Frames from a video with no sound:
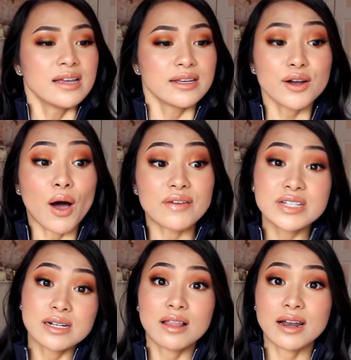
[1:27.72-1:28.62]
you know, I've
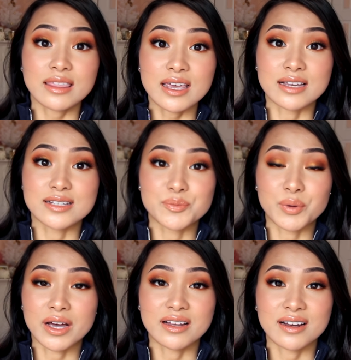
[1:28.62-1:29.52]
seen a lot of things,
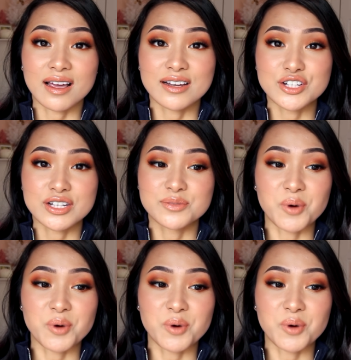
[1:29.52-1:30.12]
but just